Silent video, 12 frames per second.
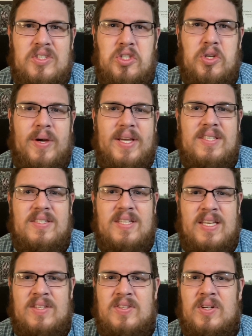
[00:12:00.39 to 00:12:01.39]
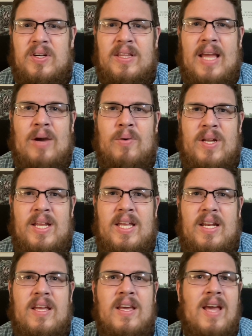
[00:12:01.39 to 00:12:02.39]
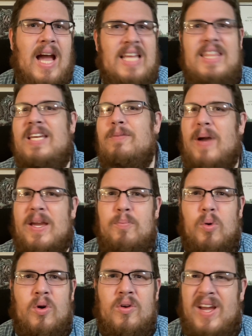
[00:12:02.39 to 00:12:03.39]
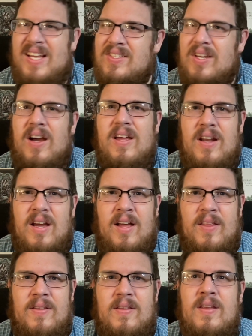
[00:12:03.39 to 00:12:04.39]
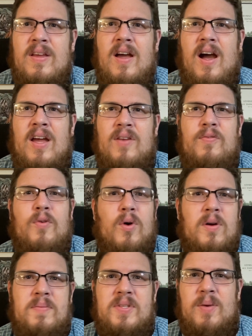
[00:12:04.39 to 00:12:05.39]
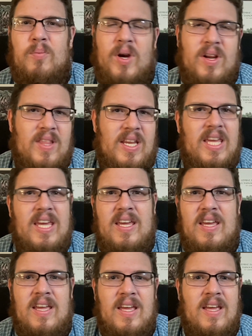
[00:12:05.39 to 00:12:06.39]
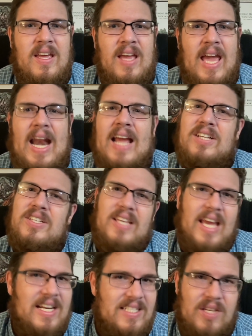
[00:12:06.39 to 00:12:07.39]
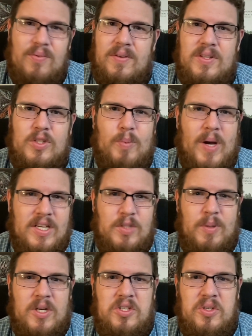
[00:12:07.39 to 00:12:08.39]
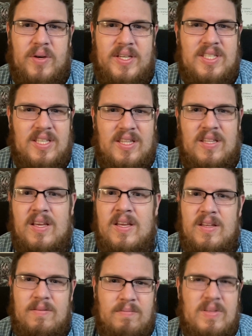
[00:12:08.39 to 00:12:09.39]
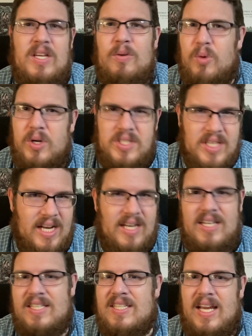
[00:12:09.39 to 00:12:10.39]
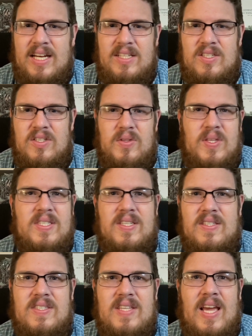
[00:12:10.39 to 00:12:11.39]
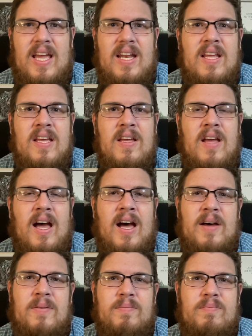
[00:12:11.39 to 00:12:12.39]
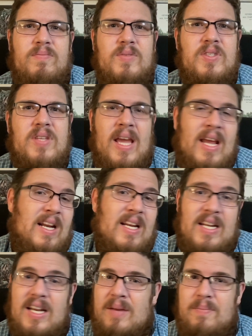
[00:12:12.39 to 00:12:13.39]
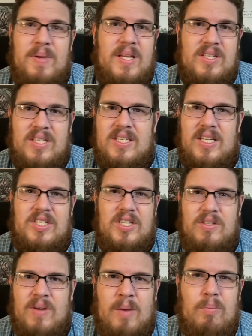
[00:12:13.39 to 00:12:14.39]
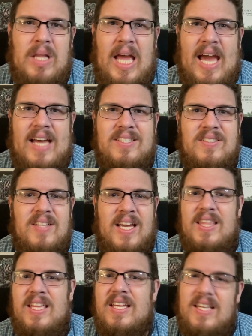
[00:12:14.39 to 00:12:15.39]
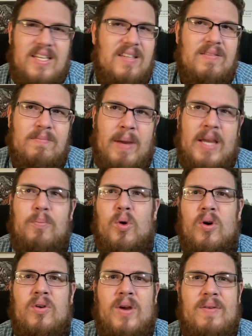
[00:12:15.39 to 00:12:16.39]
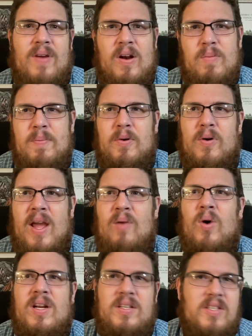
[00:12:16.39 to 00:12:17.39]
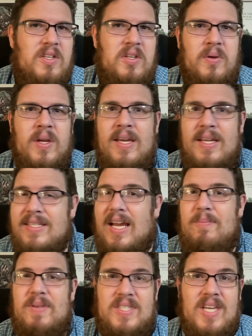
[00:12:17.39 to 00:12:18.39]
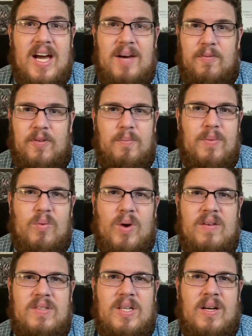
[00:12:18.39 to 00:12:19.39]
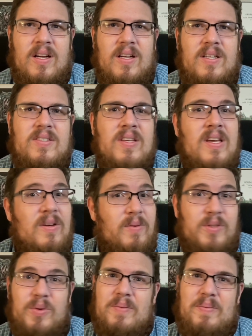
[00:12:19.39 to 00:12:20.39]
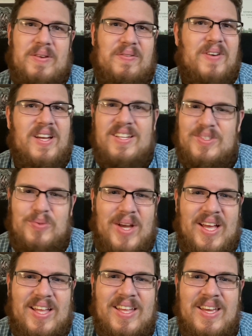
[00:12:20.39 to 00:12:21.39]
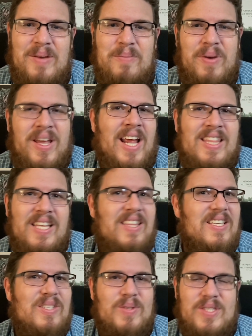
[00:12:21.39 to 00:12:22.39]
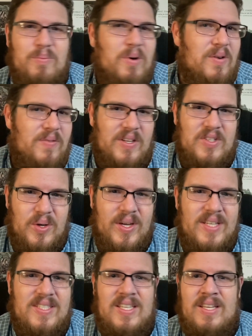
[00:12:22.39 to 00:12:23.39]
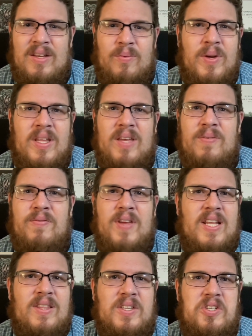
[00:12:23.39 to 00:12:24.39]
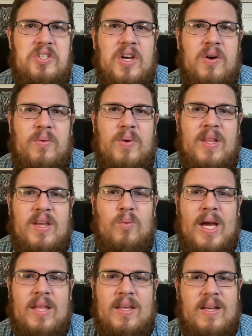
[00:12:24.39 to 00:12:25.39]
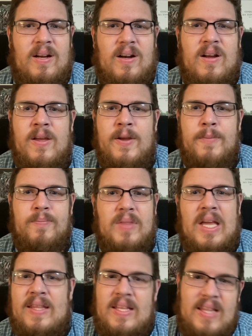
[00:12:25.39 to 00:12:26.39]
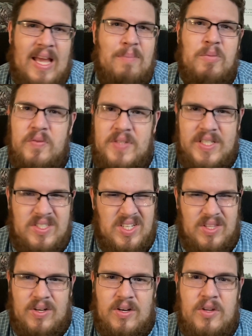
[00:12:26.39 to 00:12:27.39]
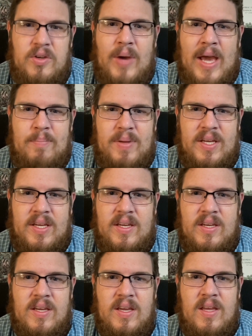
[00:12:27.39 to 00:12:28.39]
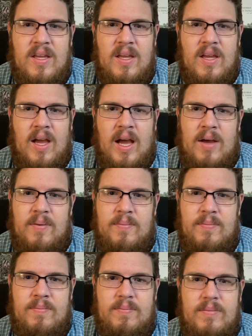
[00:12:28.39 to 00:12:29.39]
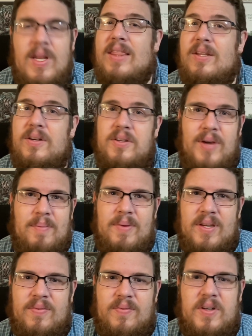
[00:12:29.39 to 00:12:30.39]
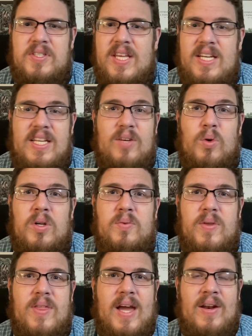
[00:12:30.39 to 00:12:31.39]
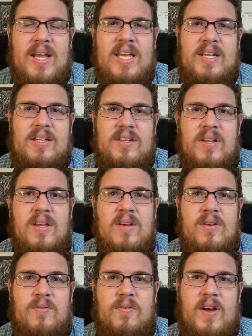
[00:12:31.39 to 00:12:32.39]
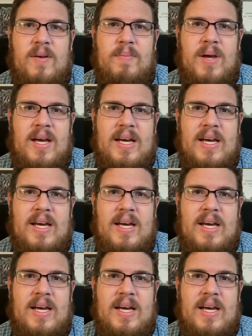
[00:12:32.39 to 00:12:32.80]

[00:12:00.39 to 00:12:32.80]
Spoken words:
choice to insert that one in. I think Mike Portnoy, I saw on a forum somewhere that he had actually had a different Spock's Beard choice, and Neal Morse kind of decided to do this instead, and it ended up being just such a blast. I think Mike Portnoy, if I remember right, wanted to do Time Has Come from Beware of Darkness, which would have been fun as well. But I think this was the perfect choice. It really fit in the show really well here. And then that moved into their new epic. Not their new epic. First they did World Without End from